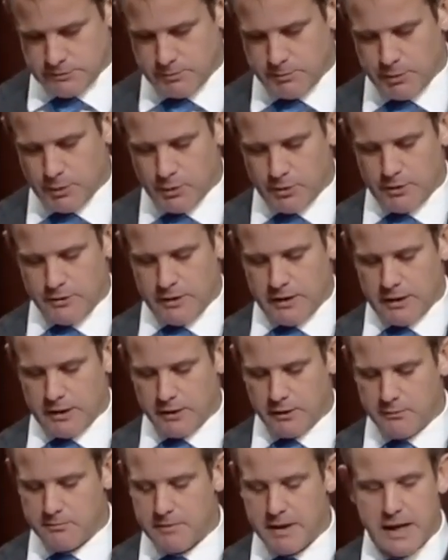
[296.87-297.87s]
the poor, the
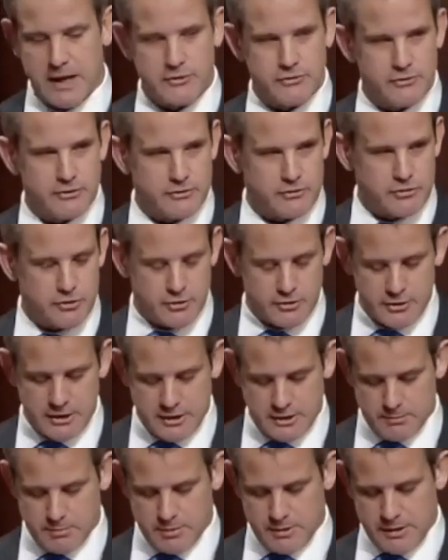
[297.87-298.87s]
huddled masses
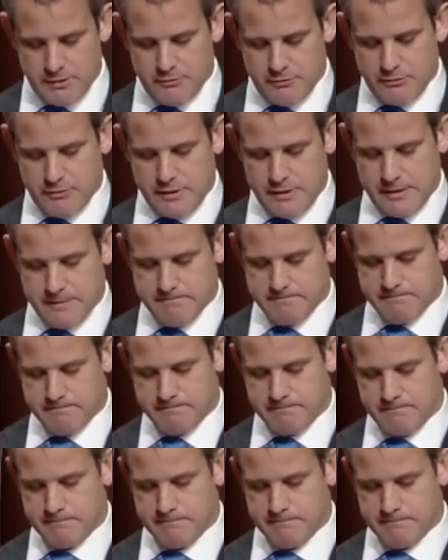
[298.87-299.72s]
yearning to breathe free.